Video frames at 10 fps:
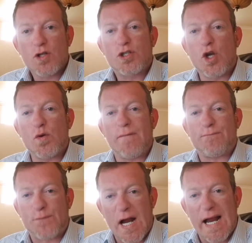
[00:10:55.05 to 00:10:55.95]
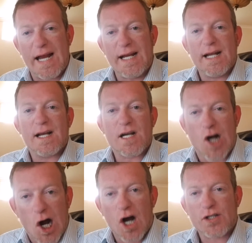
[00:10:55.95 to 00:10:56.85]
to defray
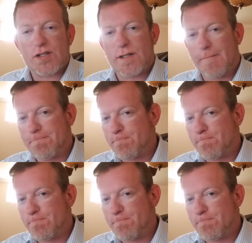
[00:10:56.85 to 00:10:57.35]
cost.